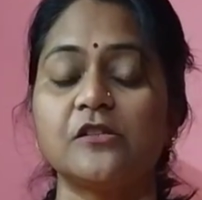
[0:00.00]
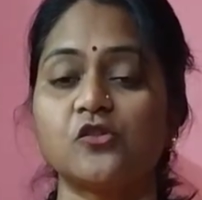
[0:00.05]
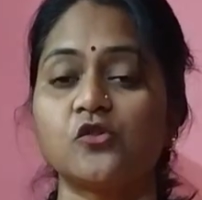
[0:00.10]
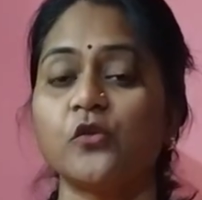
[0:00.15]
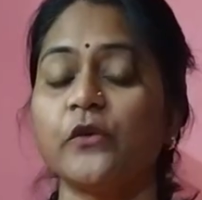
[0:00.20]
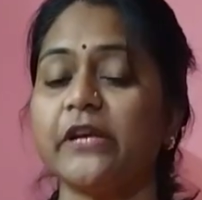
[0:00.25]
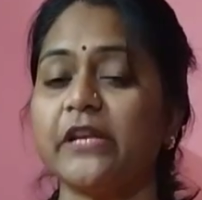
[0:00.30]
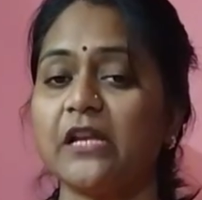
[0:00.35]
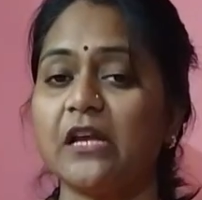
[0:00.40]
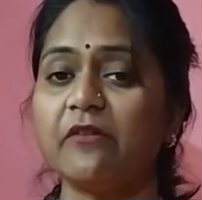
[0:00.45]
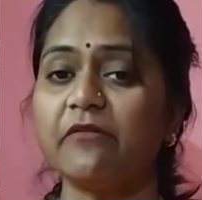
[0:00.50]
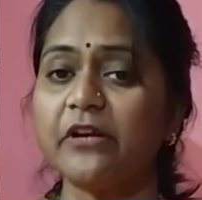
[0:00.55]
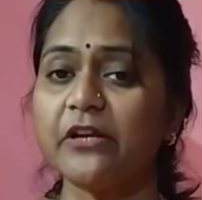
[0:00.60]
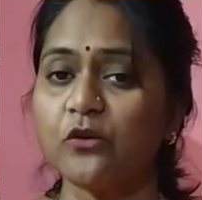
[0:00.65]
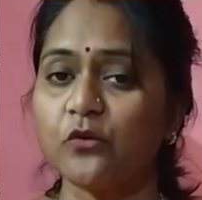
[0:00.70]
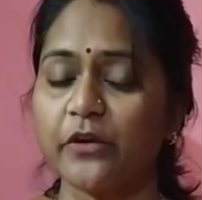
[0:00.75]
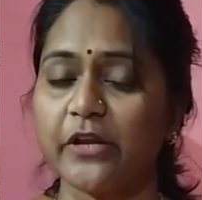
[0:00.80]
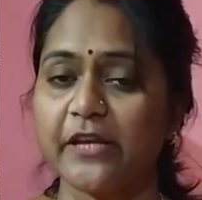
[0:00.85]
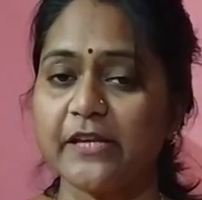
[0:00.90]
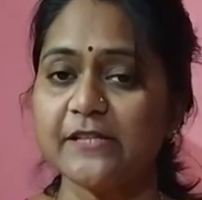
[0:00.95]
So in
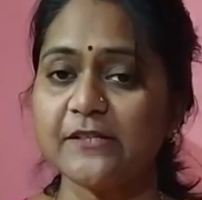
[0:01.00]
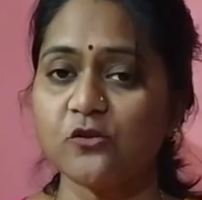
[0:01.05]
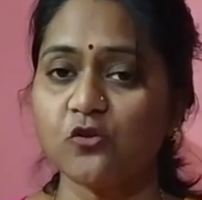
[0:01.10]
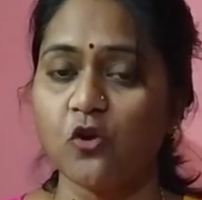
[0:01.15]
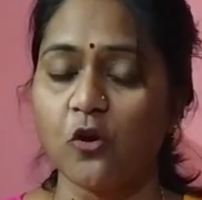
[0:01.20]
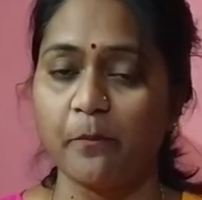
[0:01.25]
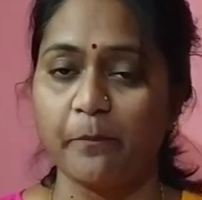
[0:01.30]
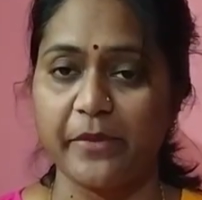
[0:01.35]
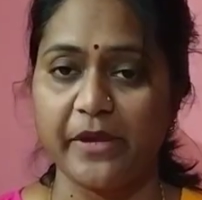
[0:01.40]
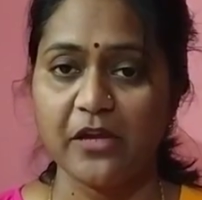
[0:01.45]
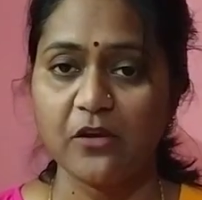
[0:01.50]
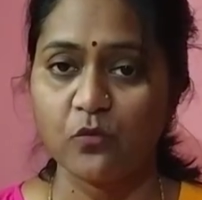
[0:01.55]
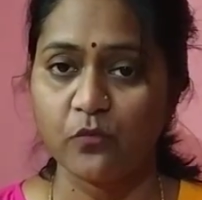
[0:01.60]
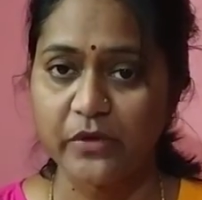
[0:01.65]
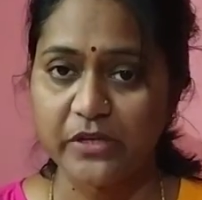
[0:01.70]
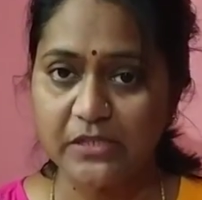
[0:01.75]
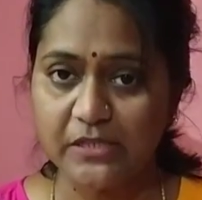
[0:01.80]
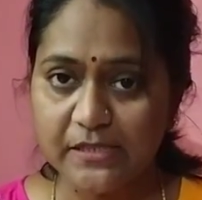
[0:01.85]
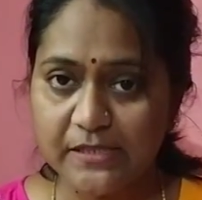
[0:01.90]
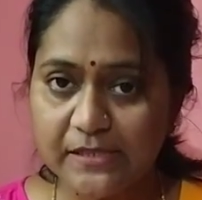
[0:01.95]
our today's topic,
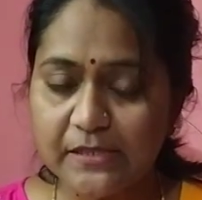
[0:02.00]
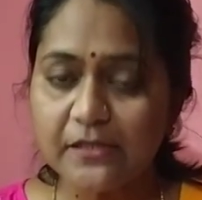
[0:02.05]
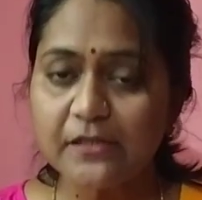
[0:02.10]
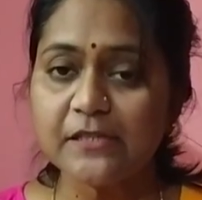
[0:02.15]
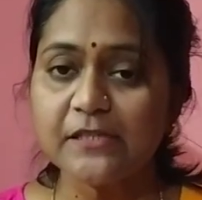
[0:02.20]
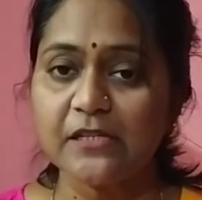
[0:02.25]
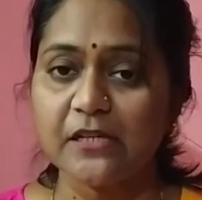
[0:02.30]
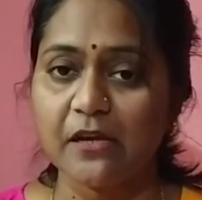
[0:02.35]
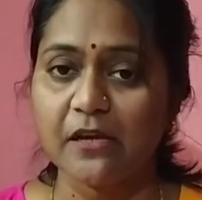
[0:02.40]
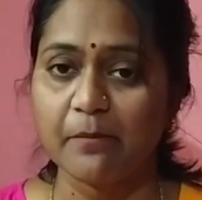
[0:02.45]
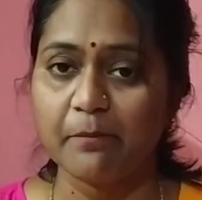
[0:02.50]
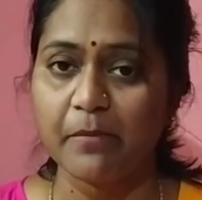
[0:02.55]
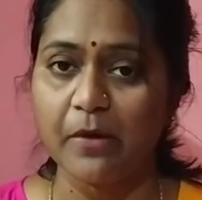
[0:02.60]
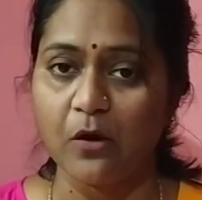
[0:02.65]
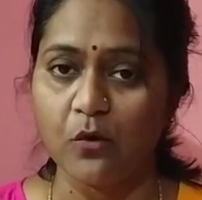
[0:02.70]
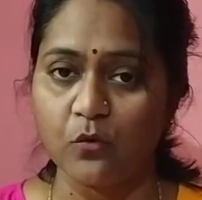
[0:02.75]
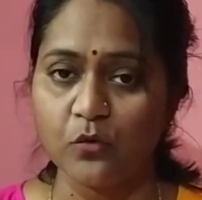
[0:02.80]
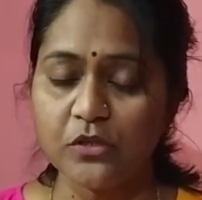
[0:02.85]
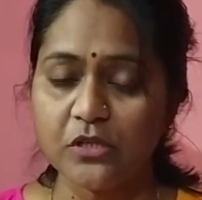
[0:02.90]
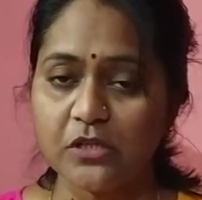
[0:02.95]
we discussed
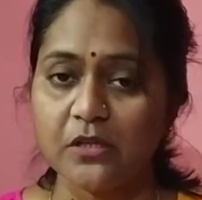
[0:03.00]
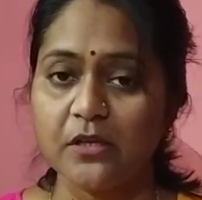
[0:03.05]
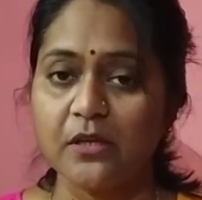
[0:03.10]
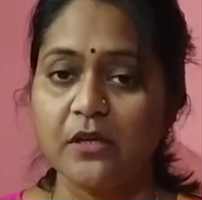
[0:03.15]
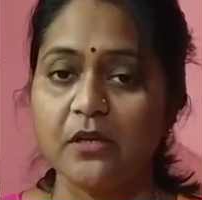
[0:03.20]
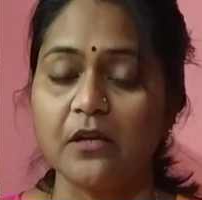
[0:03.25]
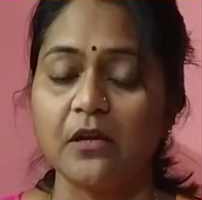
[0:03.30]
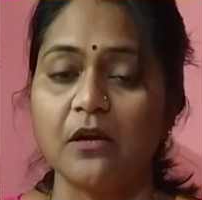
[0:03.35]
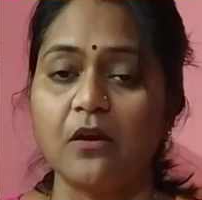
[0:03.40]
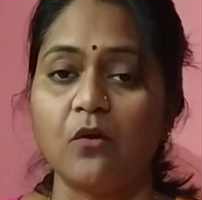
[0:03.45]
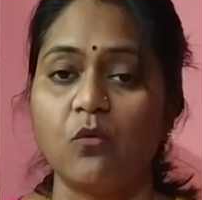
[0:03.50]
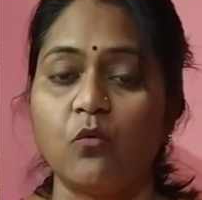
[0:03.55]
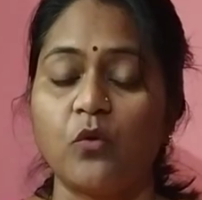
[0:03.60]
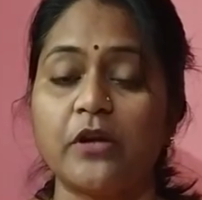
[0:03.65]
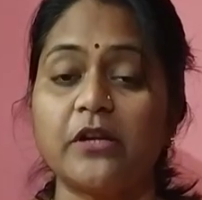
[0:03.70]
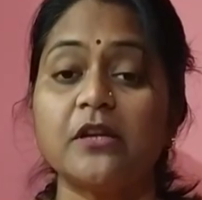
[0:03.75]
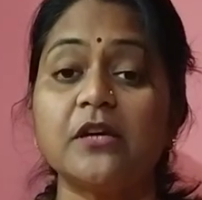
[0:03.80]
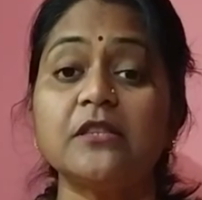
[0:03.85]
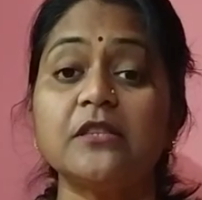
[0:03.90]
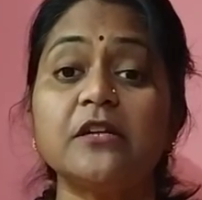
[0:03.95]
about
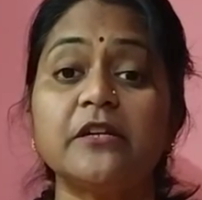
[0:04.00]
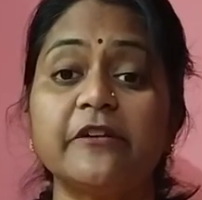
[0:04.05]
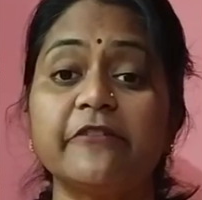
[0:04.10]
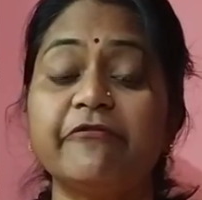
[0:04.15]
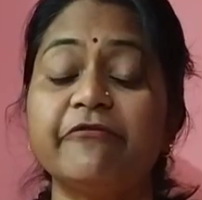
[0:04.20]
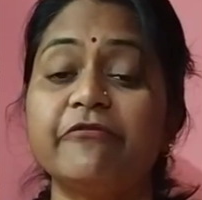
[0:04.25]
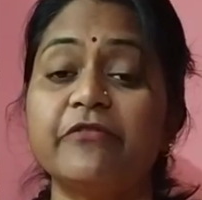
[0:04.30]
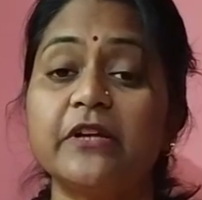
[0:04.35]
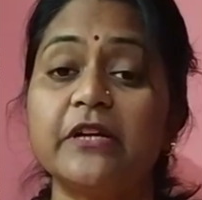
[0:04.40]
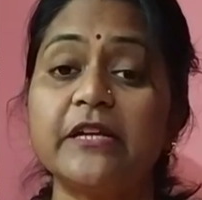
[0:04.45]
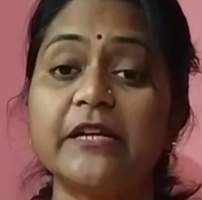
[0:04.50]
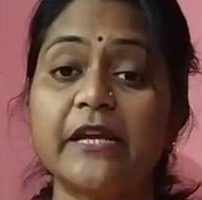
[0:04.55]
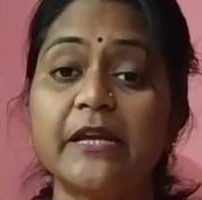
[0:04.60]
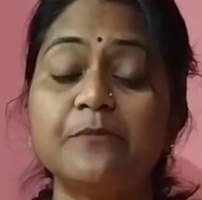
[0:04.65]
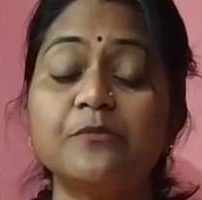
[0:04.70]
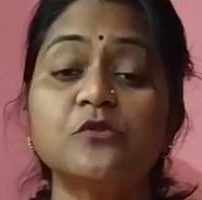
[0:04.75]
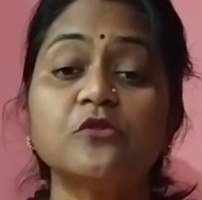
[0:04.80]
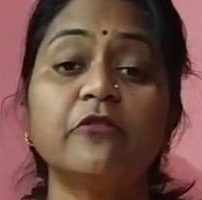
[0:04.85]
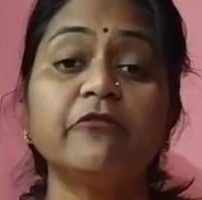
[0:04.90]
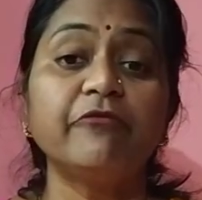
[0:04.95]
what are the different
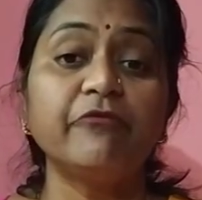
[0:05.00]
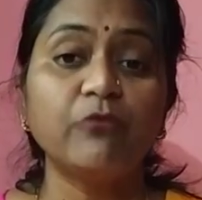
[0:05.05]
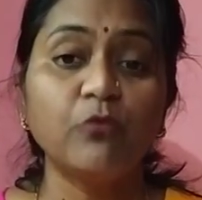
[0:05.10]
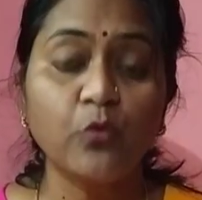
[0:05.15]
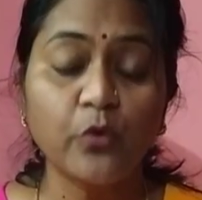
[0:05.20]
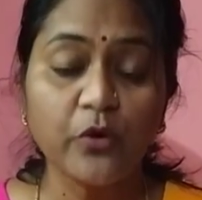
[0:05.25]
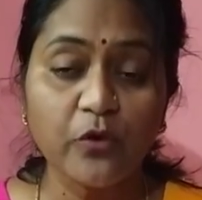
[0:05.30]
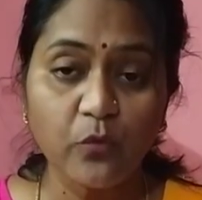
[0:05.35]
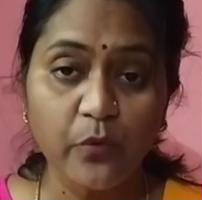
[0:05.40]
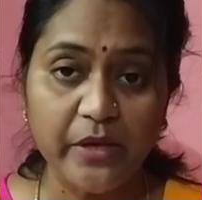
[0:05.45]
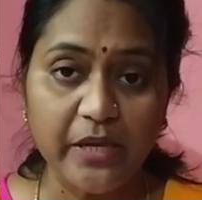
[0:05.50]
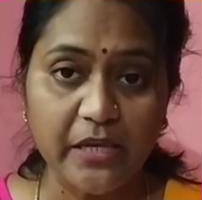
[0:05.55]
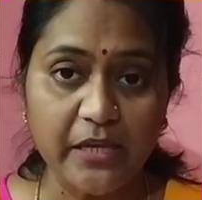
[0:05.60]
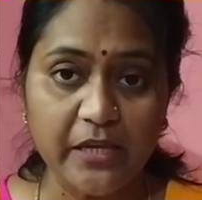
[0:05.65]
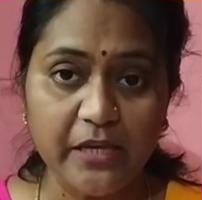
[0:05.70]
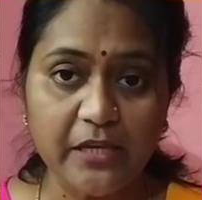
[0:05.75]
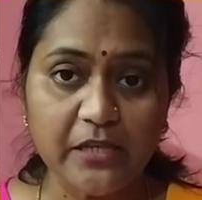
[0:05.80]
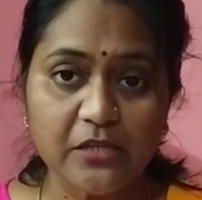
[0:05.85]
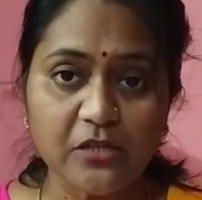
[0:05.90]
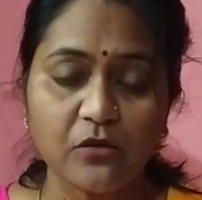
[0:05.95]
types of food we
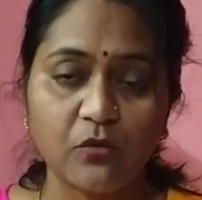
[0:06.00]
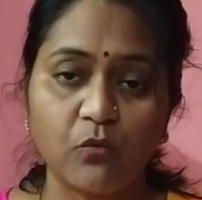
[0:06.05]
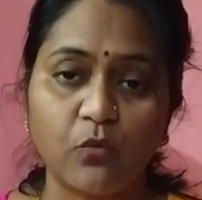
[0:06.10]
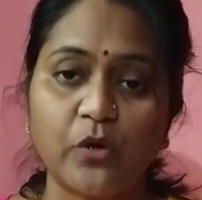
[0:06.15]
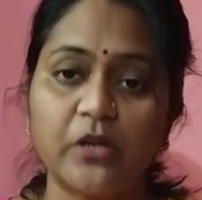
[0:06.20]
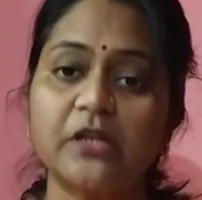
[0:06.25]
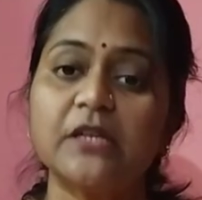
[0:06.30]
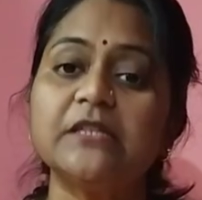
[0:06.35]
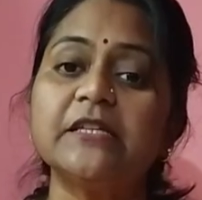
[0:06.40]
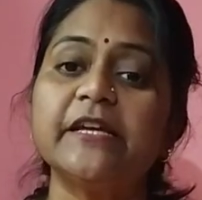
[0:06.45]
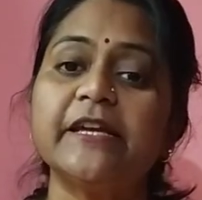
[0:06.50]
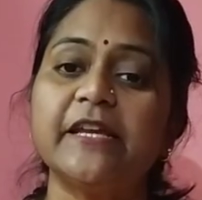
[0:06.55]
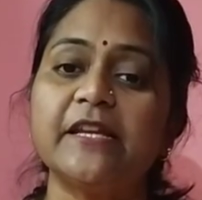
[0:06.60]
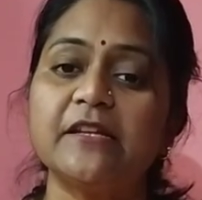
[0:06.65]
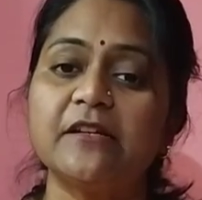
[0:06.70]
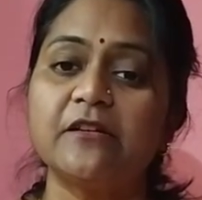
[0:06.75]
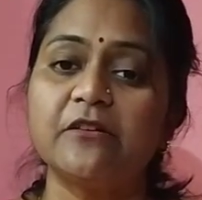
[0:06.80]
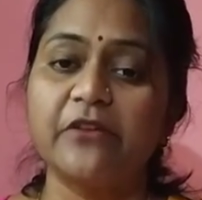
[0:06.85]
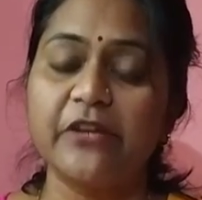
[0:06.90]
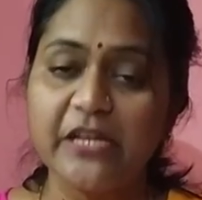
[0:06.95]
eat, what are the
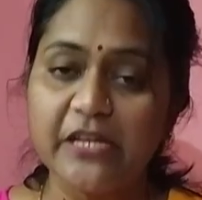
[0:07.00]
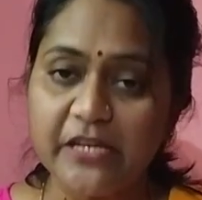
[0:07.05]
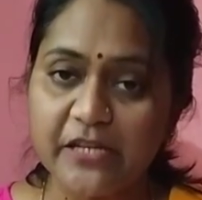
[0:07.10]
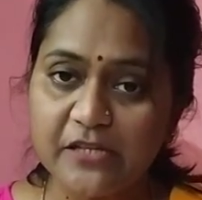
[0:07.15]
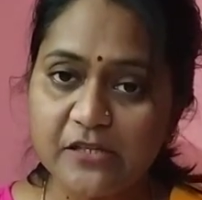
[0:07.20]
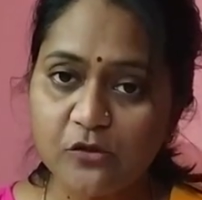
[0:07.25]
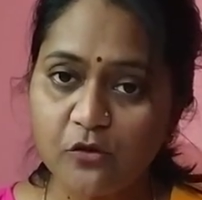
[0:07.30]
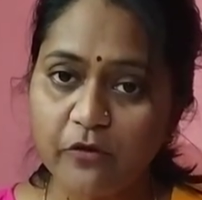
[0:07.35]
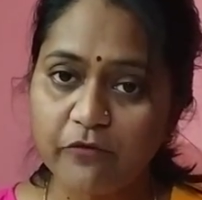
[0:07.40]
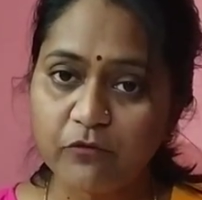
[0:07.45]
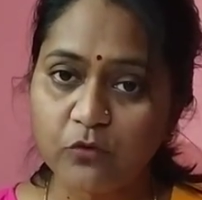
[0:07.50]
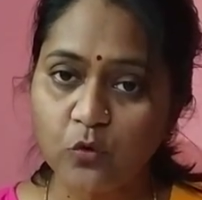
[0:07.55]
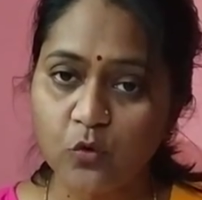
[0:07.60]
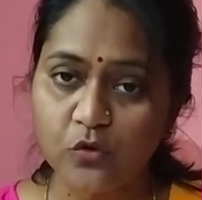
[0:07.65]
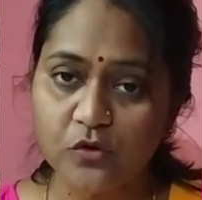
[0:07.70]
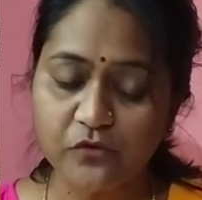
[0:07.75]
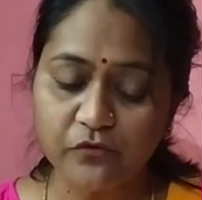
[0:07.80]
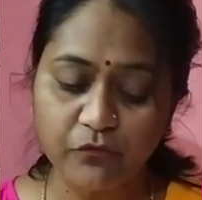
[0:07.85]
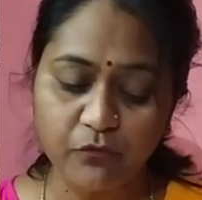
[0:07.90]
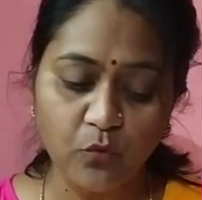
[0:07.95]
ingredients of
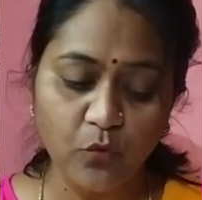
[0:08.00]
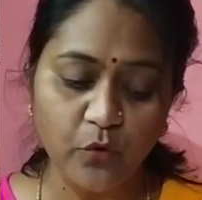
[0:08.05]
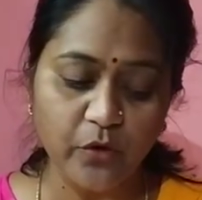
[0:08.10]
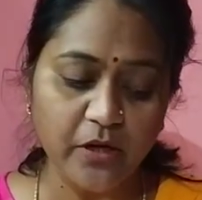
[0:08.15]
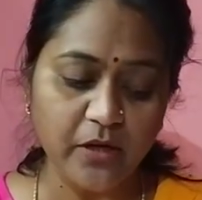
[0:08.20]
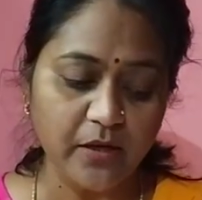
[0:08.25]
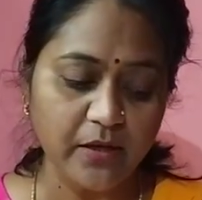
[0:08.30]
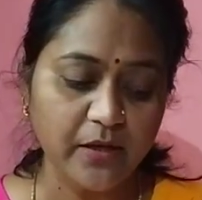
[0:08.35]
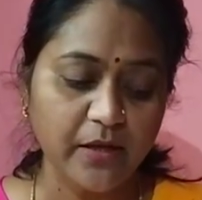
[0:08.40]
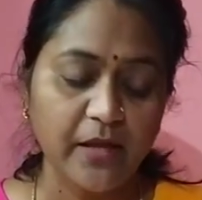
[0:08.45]
those food,